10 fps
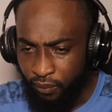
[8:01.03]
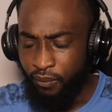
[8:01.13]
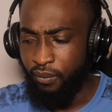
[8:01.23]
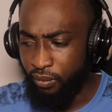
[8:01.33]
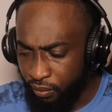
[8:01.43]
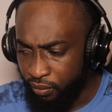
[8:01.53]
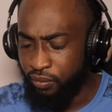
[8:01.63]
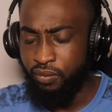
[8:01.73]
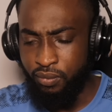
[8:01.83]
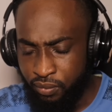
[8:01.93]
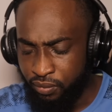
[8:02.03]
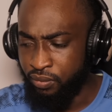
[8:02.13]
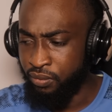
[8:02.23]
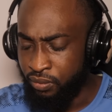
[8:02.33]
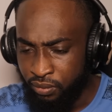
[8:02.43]
them, we are storytellers.
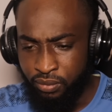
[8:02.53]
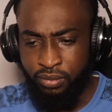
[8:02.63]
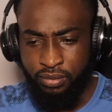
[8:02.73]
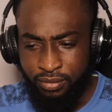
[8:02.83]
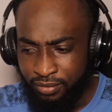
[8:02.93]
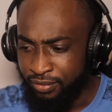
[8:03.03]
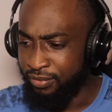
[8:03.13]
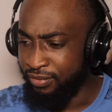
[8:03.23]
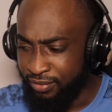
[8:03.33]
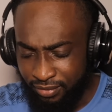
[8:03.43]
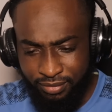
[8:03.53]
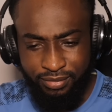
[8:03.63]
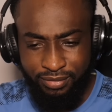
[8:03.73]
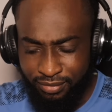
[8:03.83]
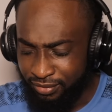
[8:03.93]
We be the pillars with the whole of singers. So when
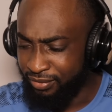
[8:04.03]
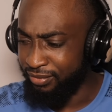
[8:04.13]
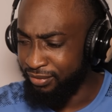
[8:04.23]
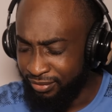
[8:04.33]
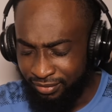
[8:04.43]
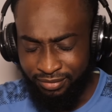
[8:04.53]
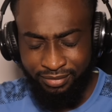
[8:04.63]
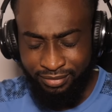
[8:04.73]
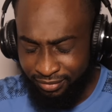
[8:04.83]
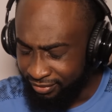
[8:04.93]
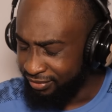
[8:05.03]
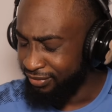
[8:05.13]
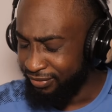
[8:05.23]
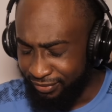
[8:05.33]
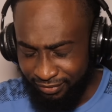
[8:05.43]
nobody sees here, they be sit
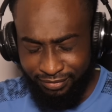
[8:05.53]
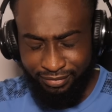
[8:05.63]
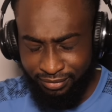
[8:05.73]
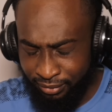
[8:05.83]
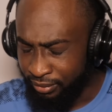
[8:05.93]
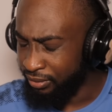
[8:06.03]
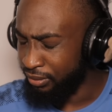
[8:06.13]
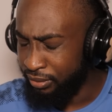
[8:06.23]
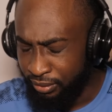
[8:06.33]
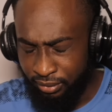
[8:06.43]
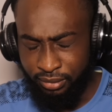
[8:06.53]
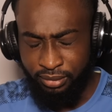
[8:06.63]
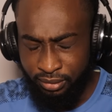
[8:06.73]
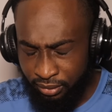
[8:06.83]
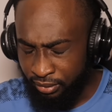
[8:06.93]
fillers. Taking over, you go
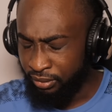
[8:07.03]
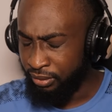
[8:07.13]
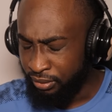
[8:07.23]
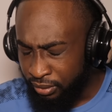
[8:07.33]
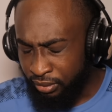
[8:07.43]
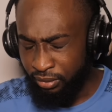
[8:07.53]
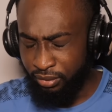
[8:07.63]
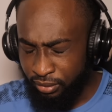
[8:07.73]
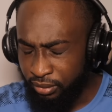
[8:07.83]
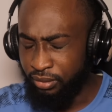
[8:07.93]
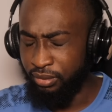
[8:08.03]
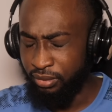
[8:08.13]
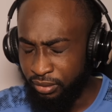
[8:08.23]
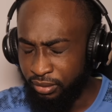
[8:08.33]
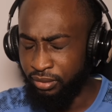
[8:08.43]
be permanent, here to stay. When
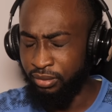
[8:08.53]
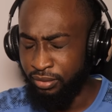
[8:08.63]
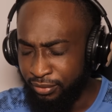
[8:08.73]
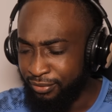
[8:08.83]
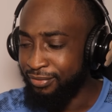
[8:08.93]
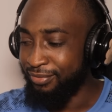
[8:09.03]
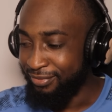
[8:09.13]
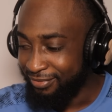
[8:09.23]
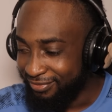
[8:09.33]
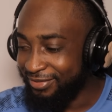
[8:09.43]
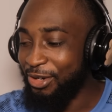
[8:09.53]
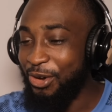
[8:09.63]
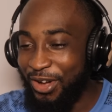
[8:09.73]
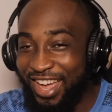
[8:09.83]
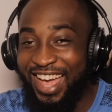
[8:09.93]
a permanent resident, all
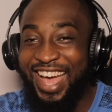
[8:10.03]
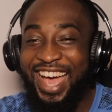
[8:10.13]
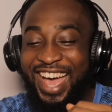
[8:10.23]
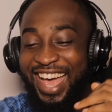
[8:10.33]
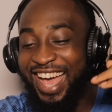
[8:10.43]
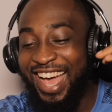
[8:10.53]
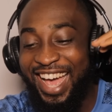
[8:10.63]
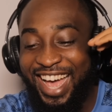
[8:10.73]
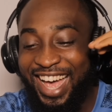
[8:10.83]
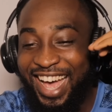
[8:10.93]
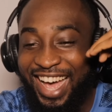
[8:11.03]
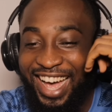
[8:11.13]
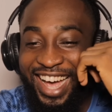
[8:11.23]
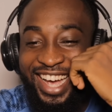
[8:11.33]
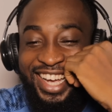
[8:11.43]
go.
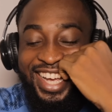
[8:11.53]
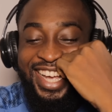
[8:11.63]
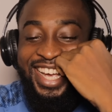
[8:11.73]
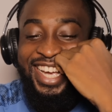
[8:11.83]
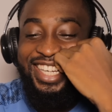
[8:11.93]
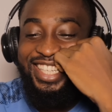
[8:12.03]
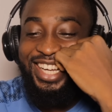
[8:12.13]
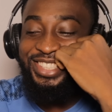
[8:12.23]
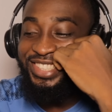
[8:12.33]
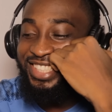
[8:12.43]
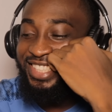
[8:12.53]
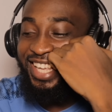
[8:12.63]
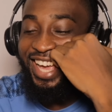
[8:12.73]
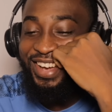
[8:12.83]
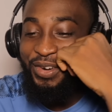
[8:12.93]
Here to
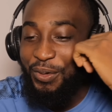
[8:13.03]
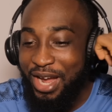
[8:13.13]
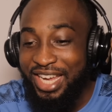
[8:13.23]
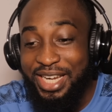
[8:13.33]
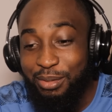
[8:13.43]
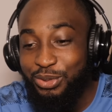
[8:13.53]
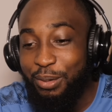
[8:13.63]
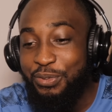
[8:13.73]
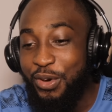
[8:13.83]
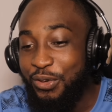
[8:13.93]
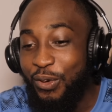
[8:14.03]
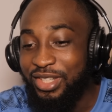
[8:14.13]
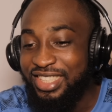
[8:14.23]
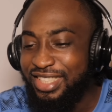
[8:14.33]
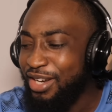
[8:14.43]
stay. Wait, he named drop
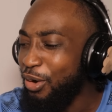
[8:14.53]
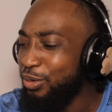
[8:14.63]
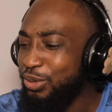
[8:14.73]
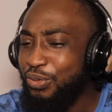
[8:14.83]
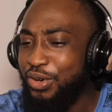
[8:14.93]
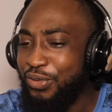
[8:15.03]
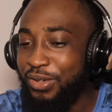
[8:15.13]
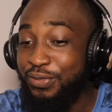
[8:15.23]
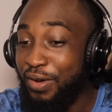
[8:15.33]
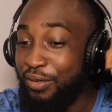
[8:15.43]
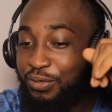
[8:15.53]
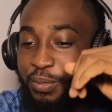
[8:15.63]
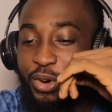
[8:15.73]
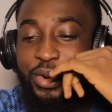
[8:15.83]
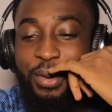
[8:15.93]
Recross. He said, oh, do Recross fan
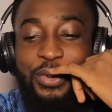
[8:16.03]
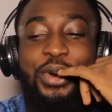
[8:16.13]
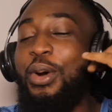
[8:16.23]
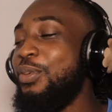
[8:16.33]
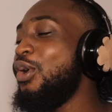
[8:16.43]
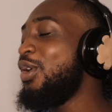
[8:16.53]
for me. Hold up. We